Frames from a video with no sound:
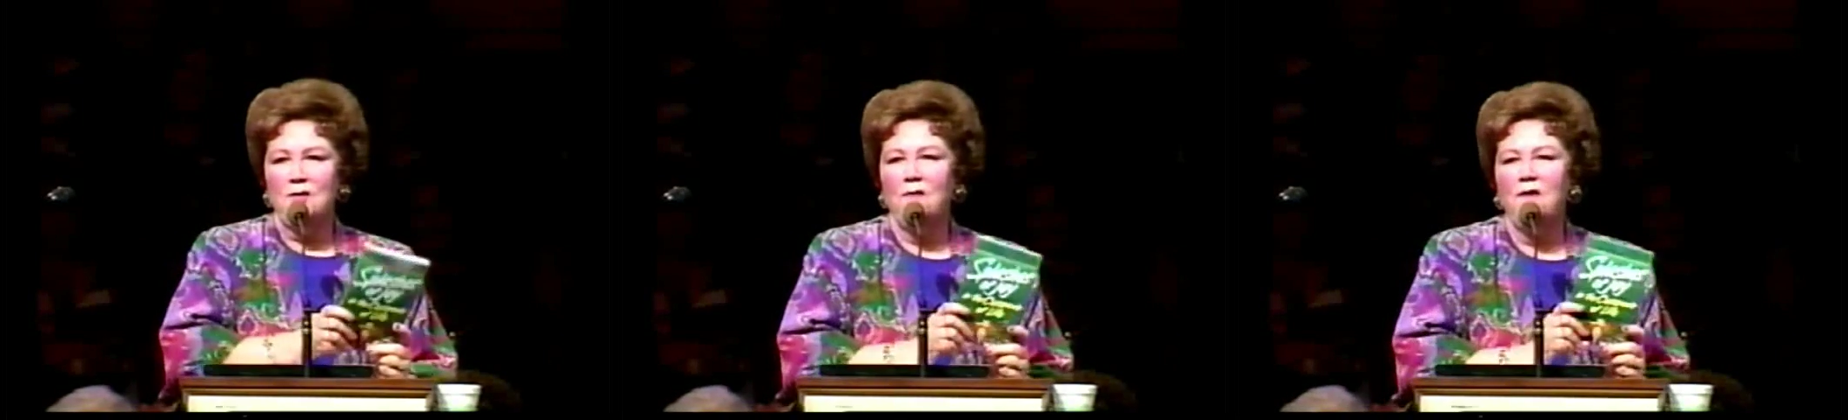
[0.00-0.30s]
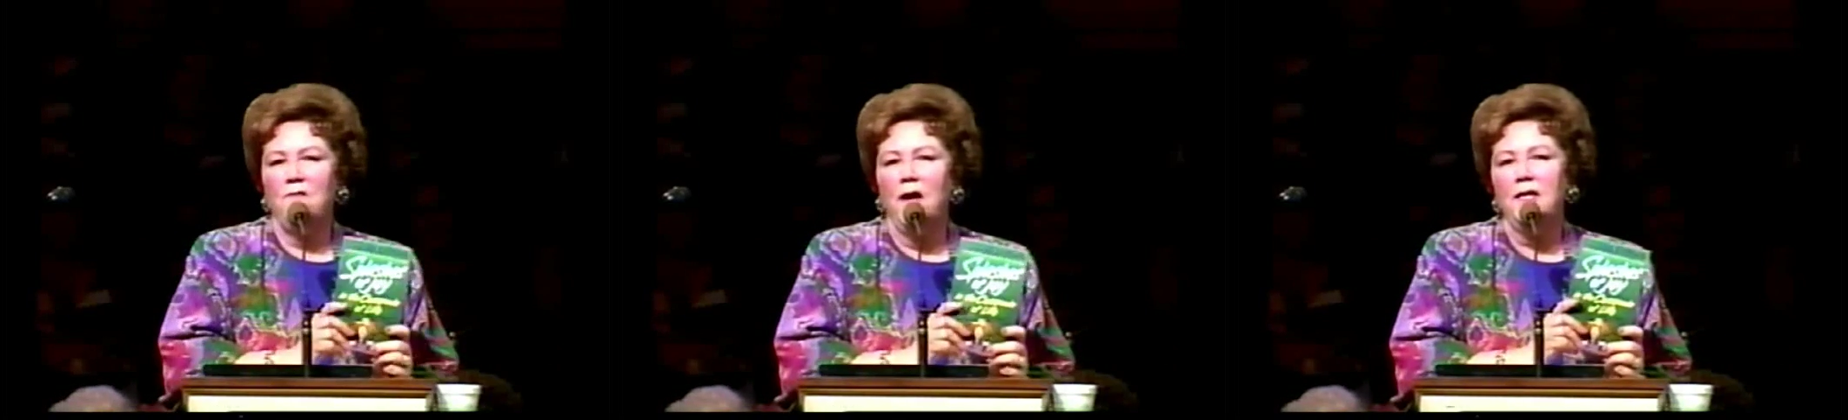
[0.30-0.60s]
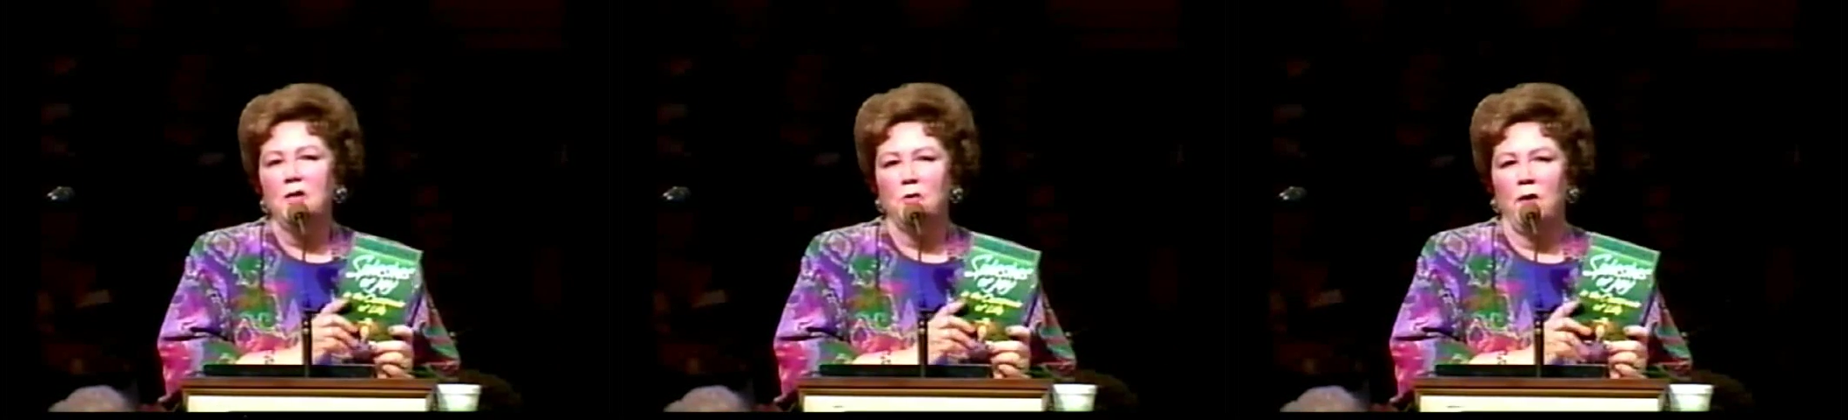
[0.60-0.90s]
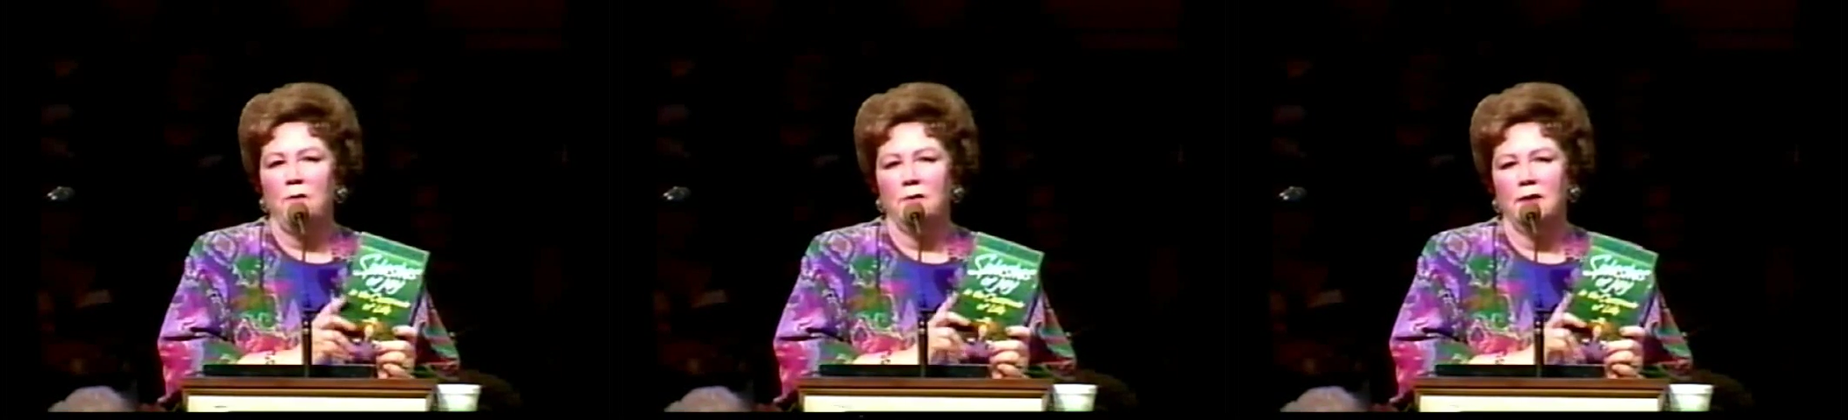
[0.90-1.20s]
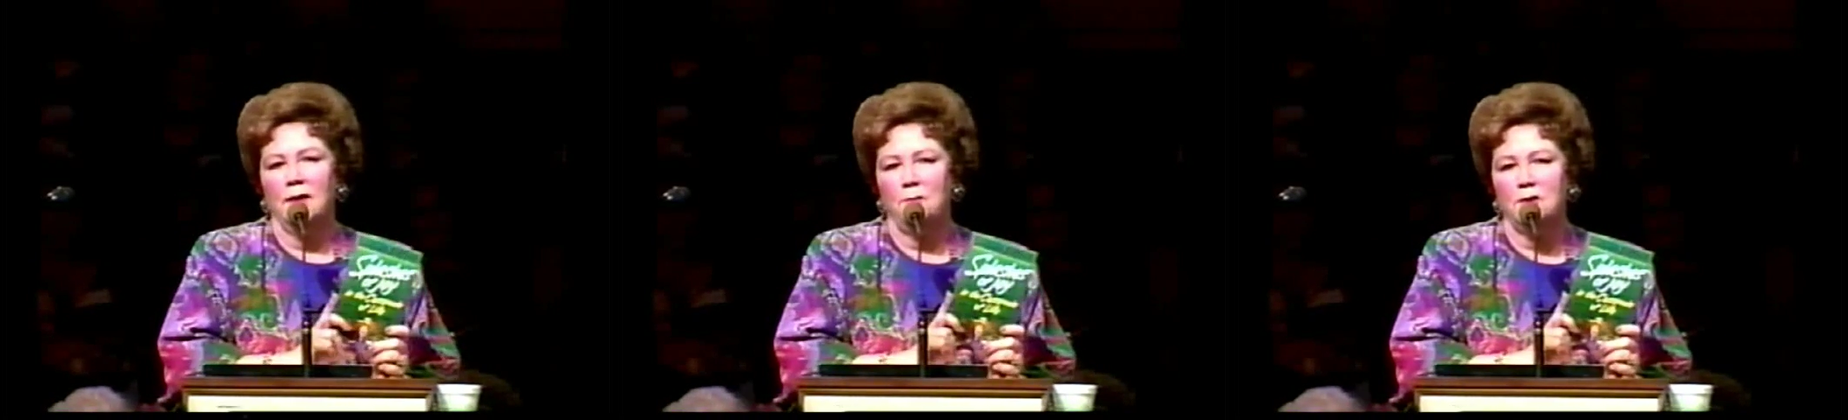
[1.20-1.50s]
So they finally agreed, with
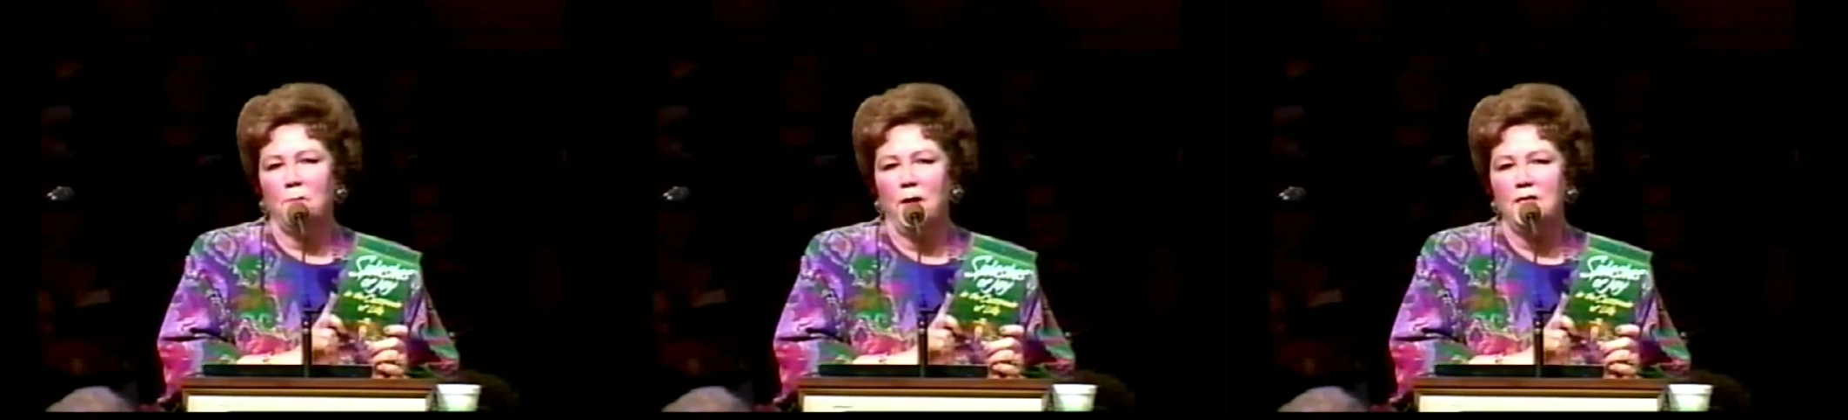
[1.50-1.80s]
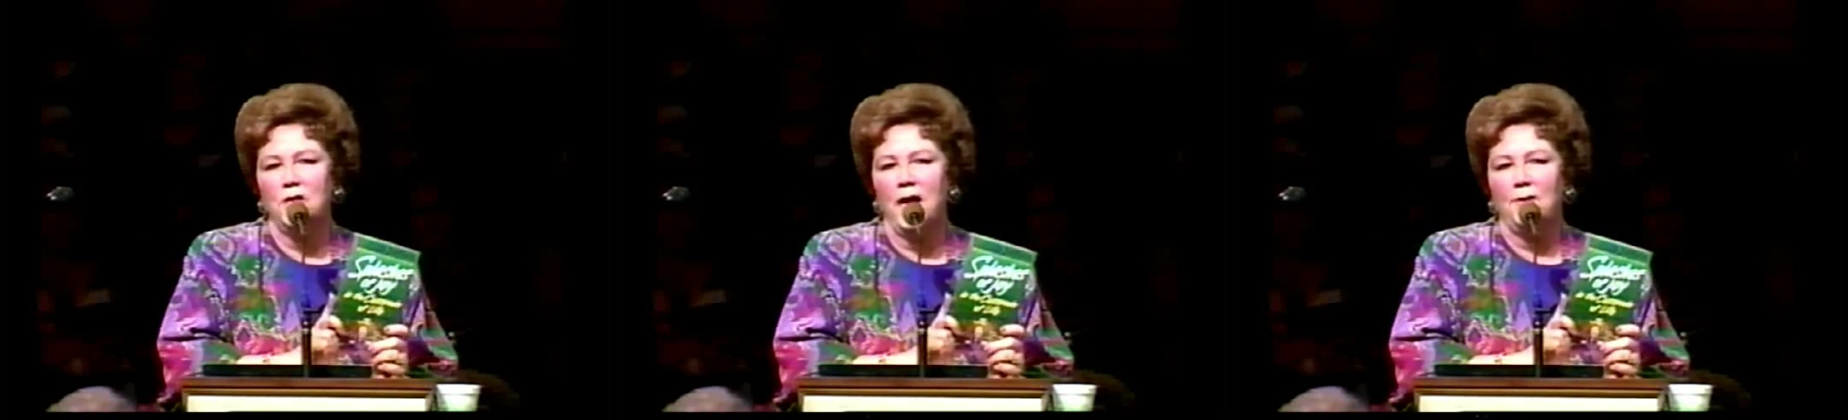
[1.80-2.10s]
a little persuasion,